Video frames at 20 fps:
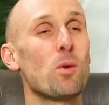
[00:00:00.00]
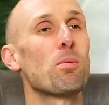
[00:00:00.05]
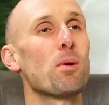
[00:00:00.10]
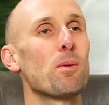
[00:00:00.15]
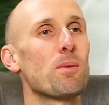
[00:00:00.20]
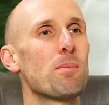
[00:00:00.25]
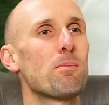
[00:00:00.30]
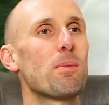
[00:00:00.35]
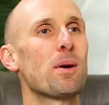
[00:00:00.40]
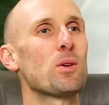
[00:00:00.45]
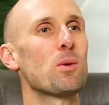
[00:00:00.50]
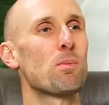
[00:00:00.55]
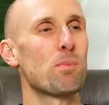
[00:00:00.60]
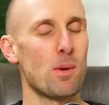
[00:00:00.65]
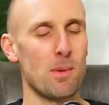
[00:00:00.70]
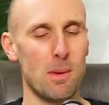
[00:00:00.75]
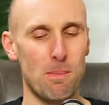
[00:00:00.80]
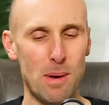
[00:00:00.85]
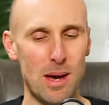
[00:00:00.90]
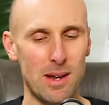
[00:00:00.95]

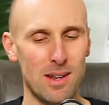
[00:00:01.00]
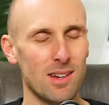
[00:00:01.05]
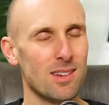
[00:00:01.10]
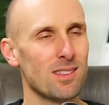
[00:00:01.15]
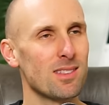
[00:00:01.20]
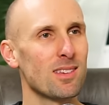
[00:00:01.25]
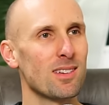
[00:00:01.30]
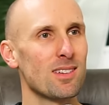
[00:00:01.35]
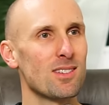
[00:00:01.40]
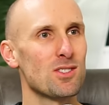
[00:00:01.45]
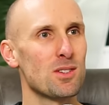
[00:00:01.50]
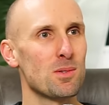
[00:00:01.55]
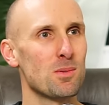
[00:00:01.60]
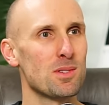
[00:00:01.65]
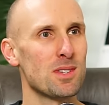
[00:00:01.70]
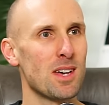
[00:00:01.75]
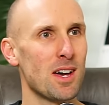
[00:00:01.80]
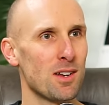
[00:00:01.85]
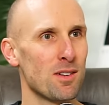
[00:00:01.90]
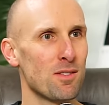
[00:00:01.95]
probably panicked that she
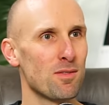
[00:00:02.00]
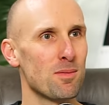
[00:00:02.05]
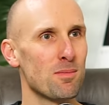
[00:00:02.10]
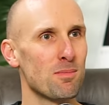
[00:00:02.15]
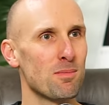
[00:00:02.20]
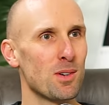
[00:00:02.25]
was Hannah from